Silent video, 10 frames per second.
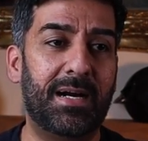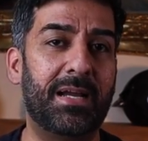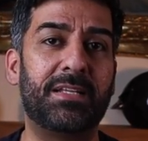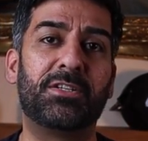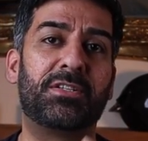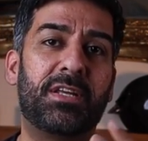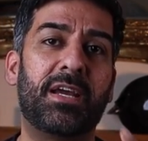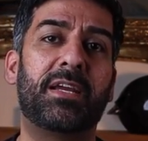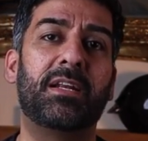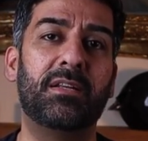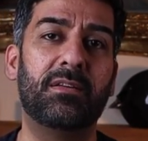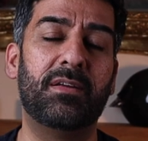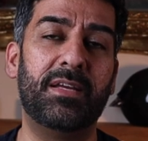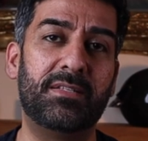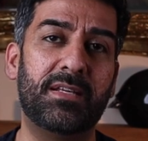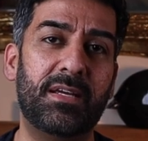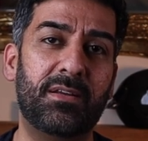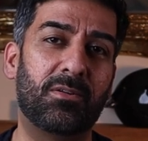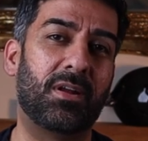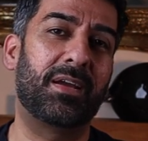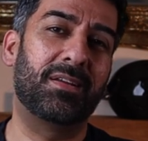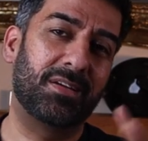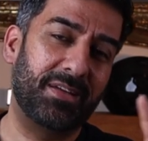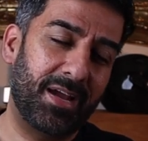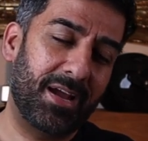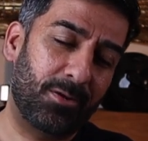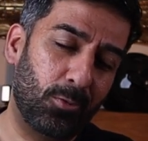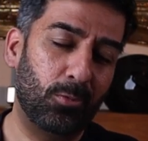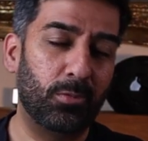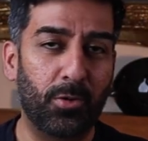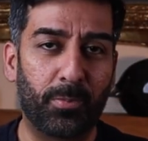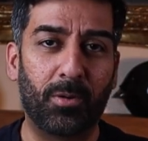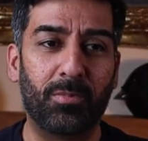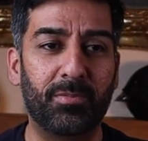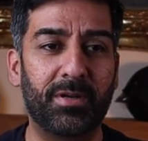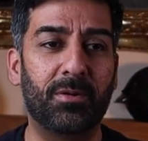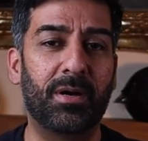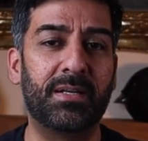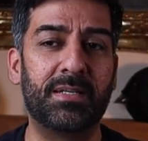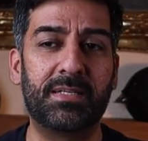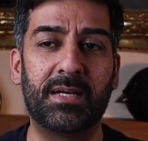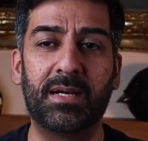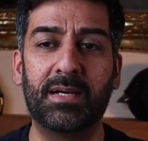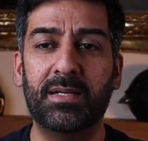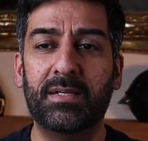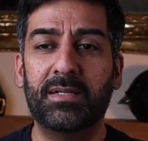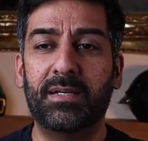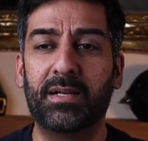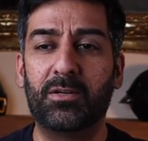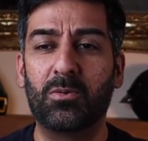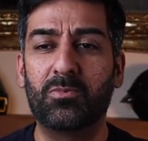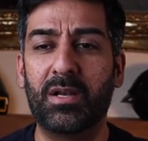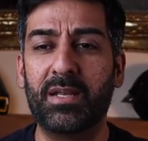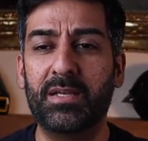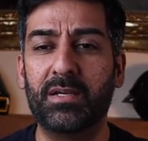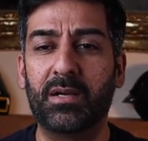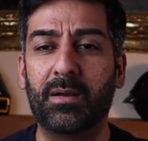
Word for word: I just take it easy, you know, like like yeah, cool, no problem, you know, and uh, and don't really